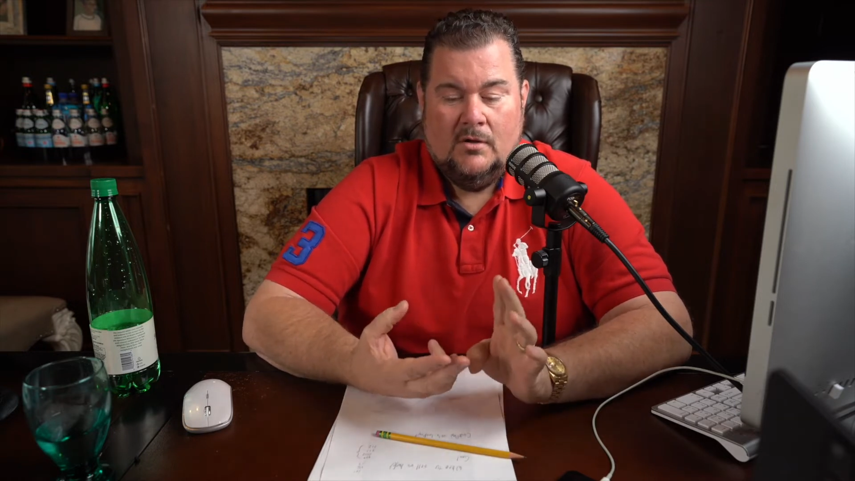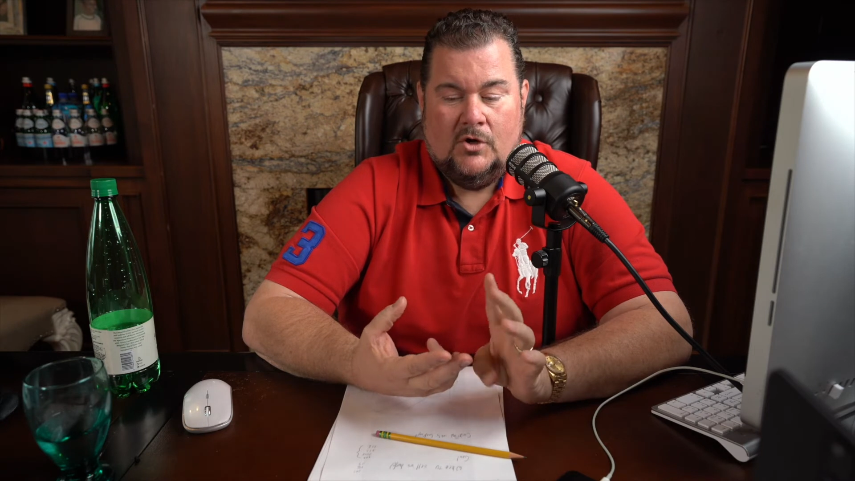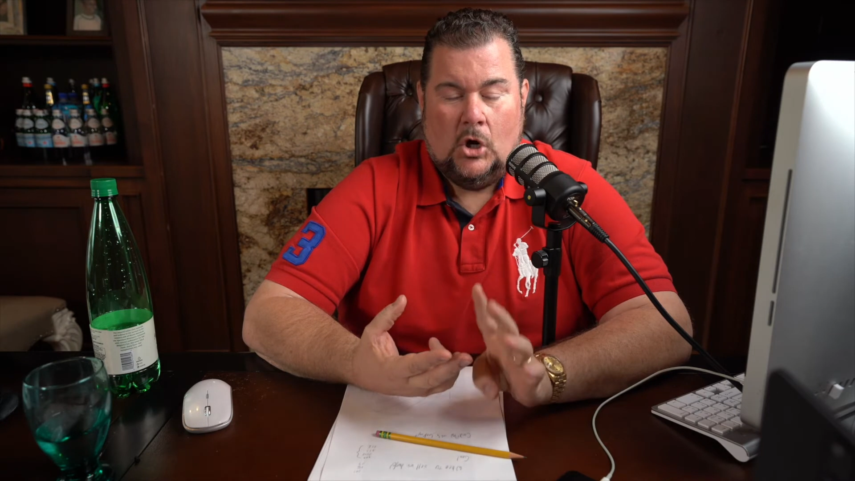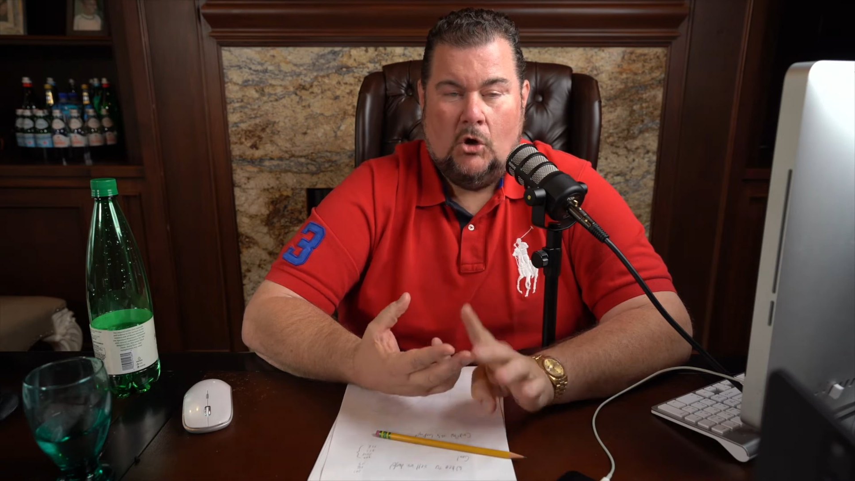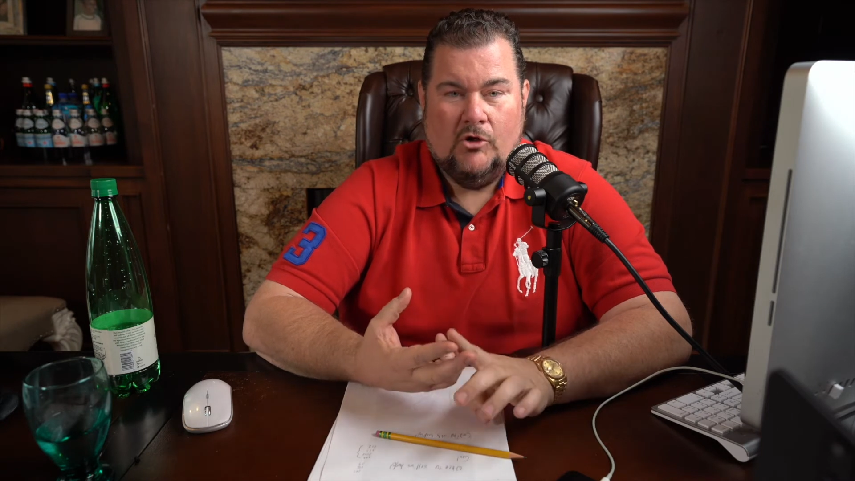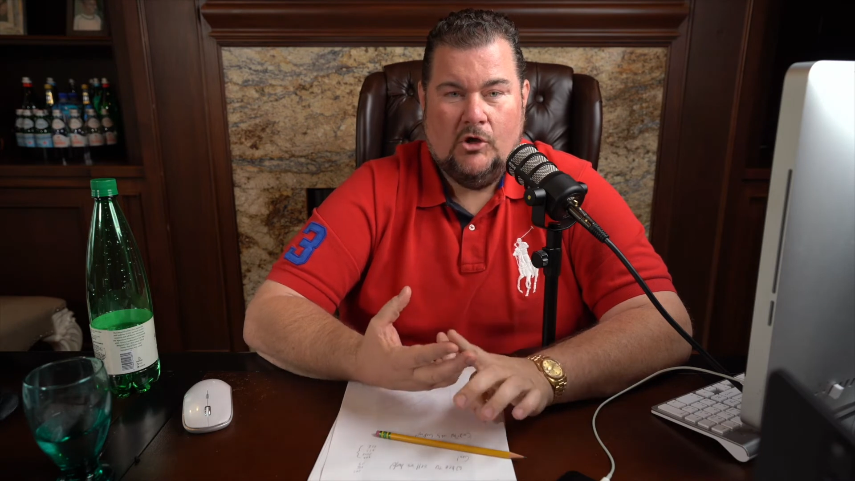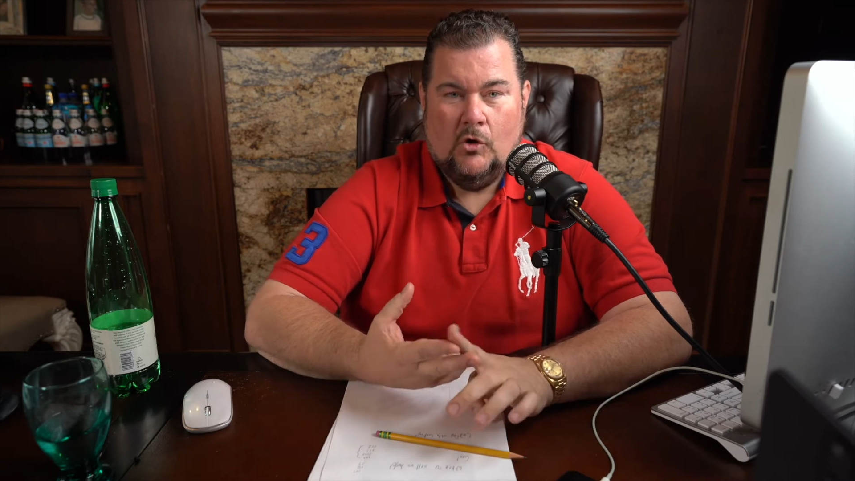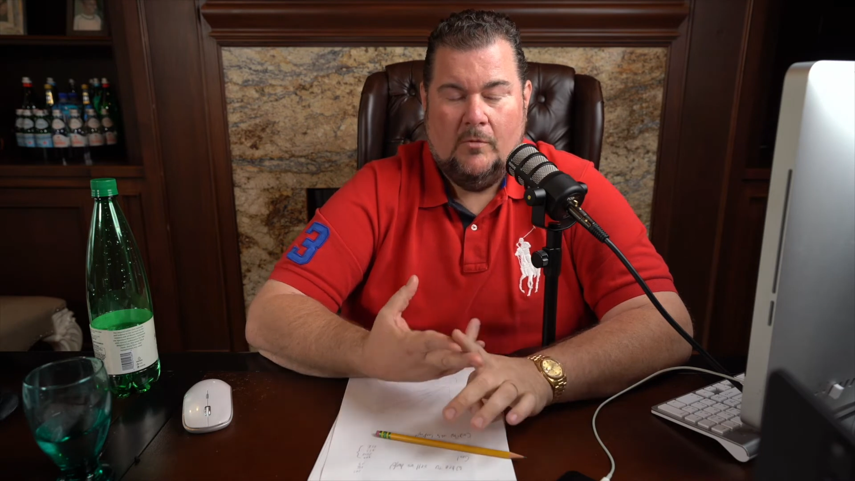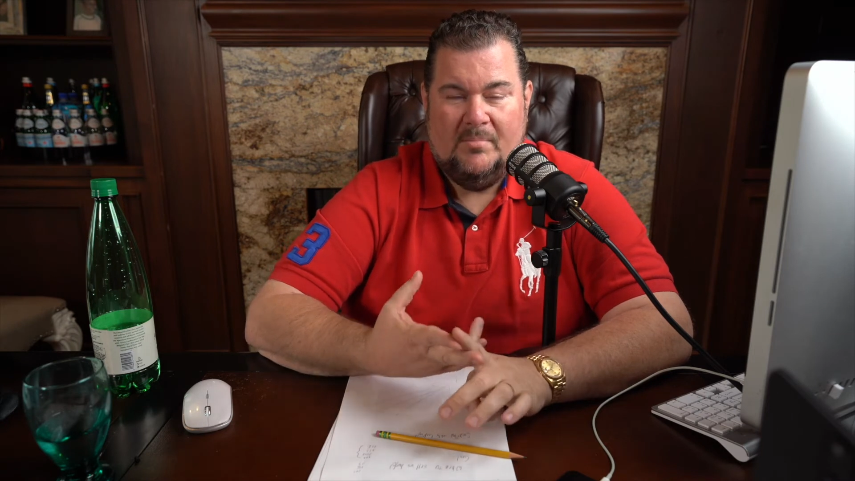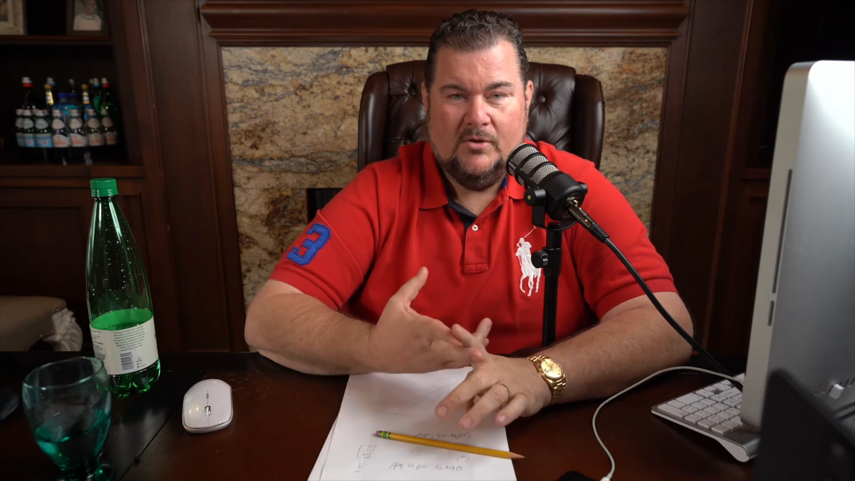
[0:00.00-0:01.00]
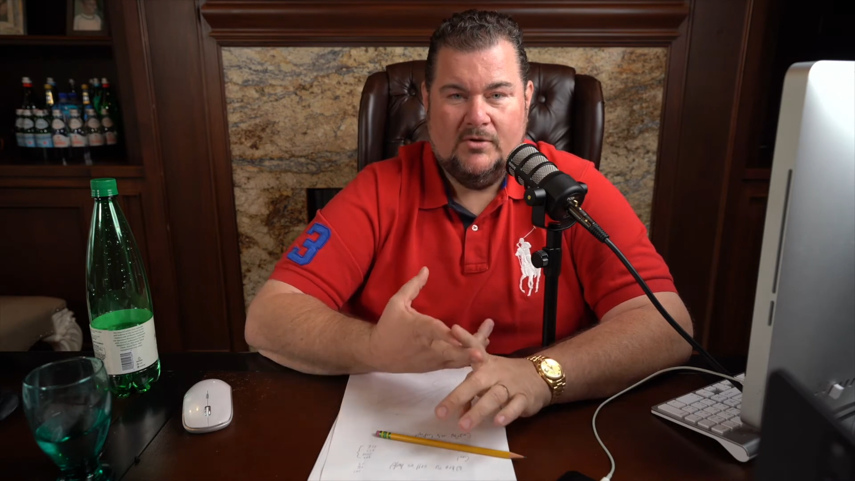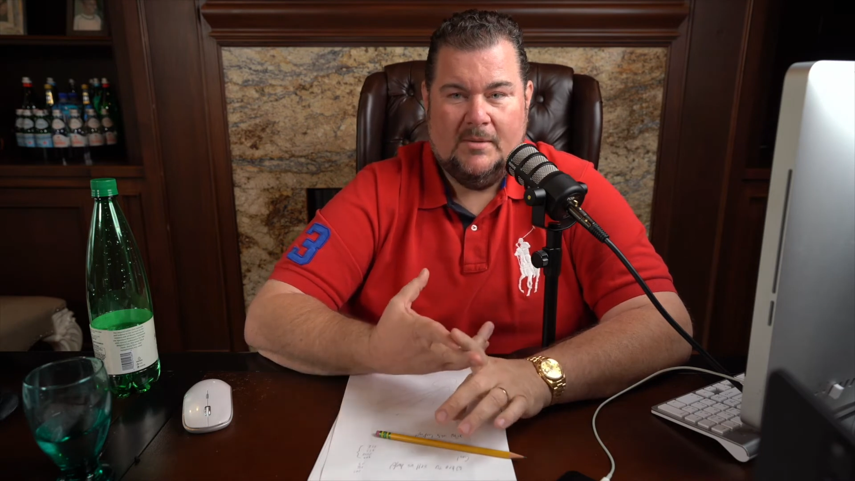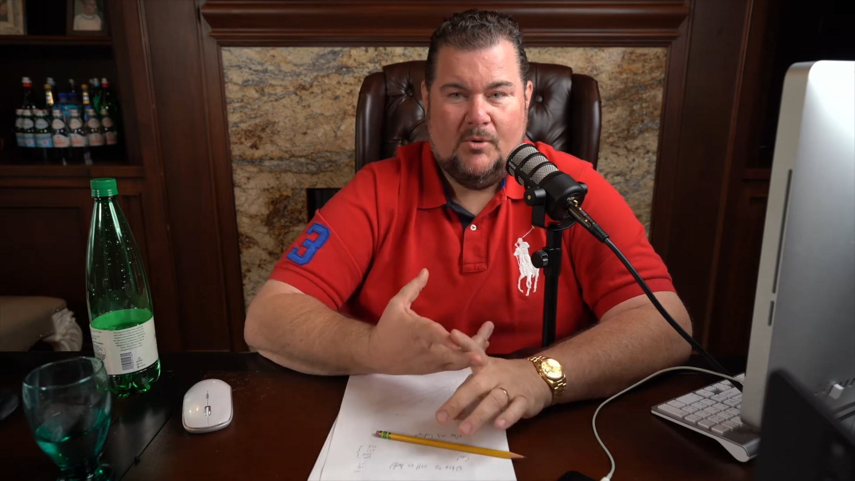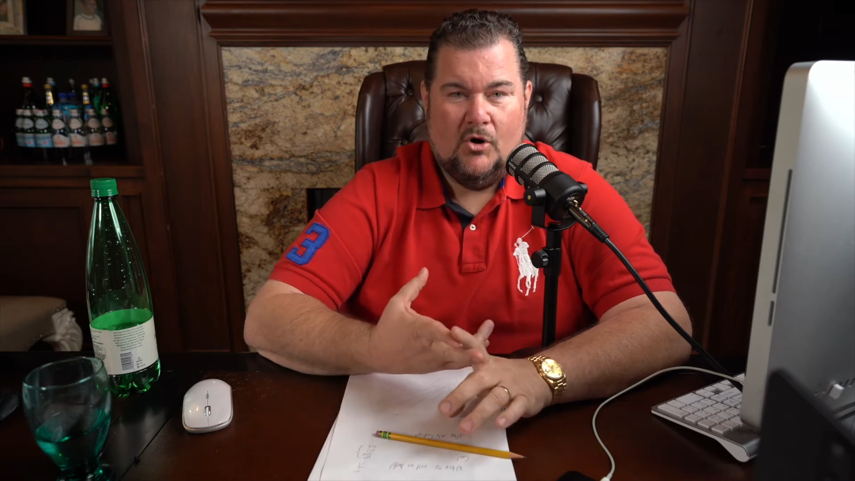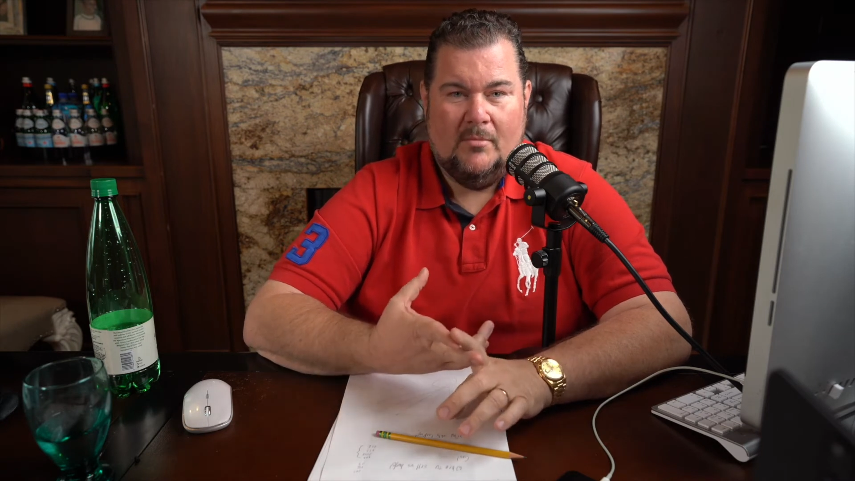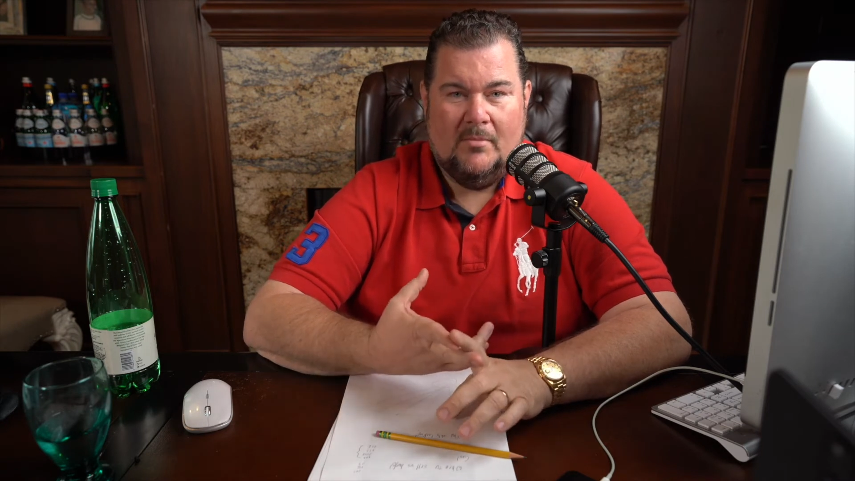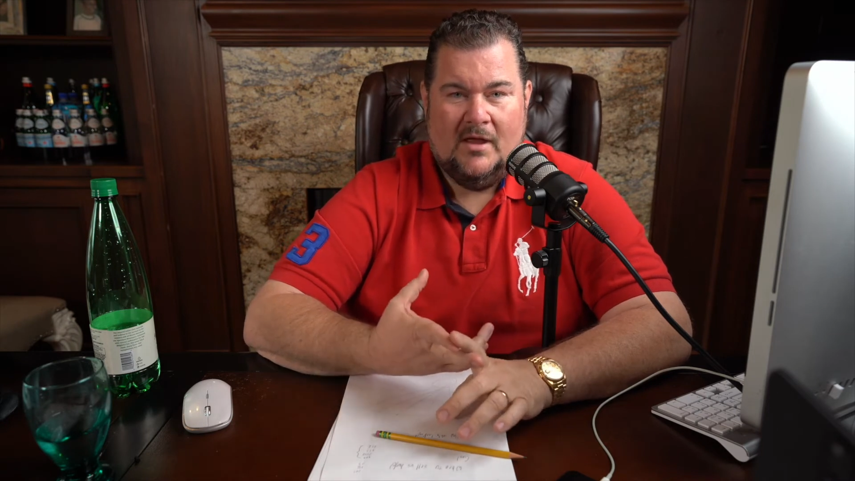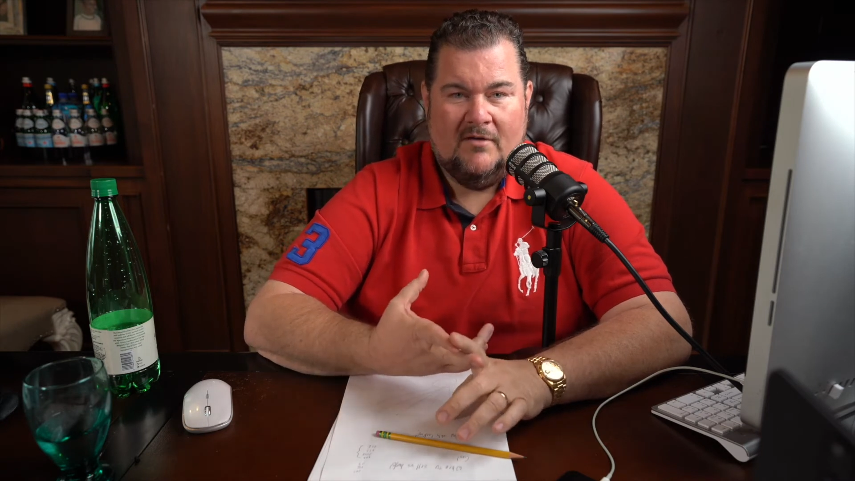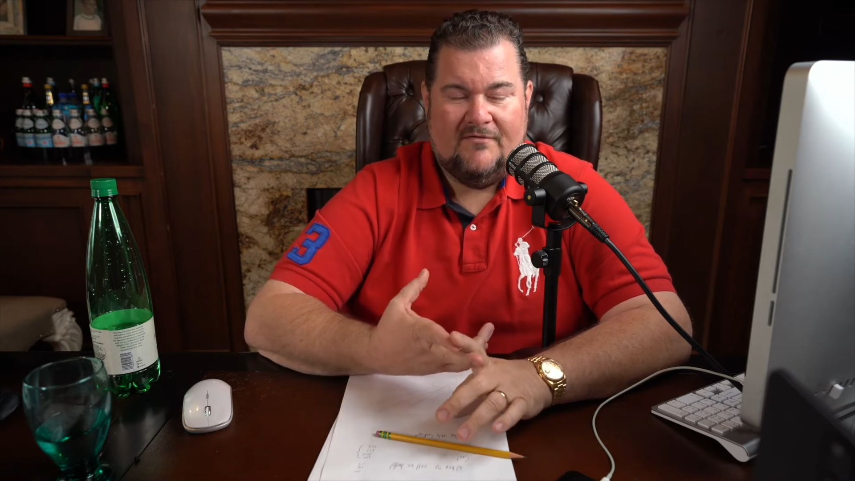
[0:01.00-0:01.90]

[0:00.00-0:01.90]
call the local building department,